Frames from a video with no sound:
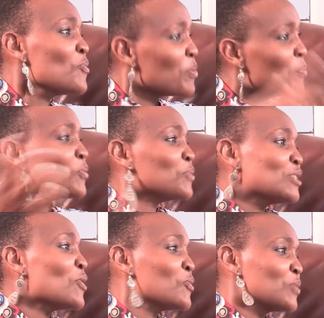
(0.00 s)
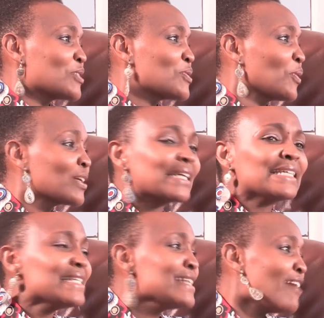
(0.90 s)
know, people will always talk.
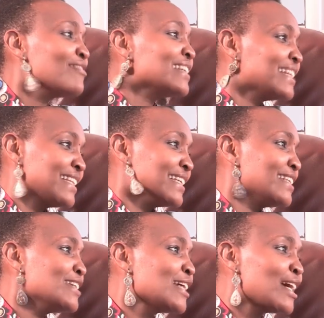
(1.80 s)
He didn't have anything.